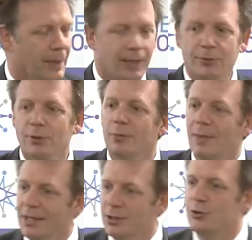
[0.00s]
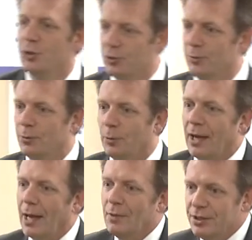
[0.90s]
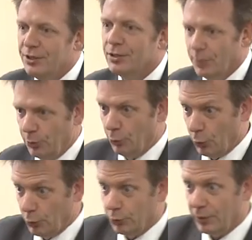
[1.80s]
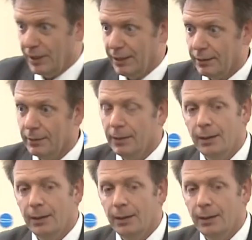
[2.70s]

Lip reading: And so you make a judgment where I'm legitimate to talk to you here